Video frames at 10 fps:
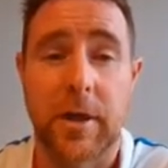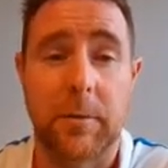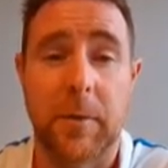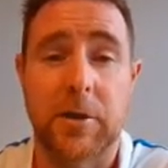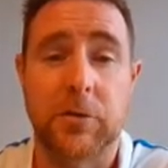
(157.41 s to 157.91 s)
I
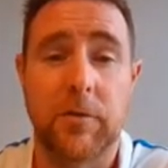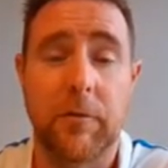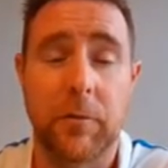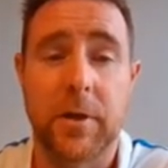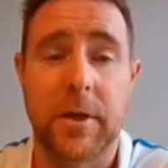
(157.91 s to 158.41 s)
can make sure
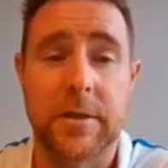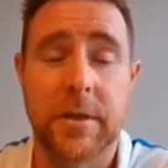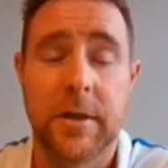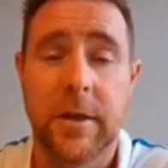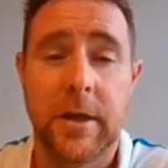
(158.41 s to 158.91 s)
everybody's
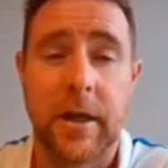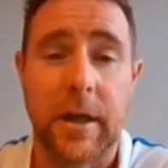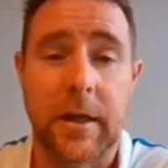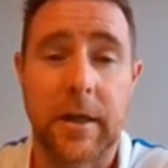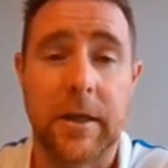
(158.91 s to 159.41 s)

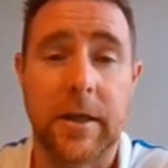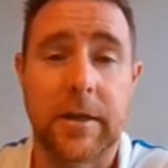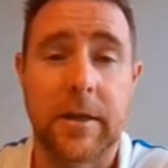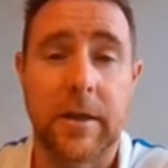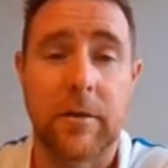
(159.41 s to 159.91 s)

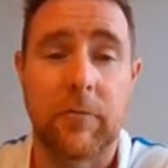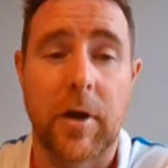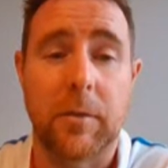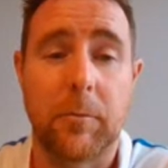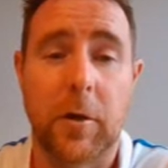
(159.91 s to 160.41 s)
clicked in the
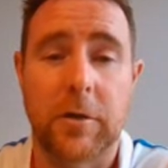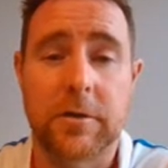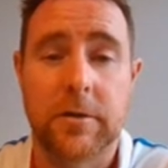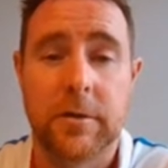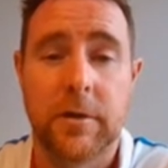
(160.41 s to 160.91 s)
right
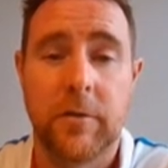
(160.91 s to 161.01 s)
box.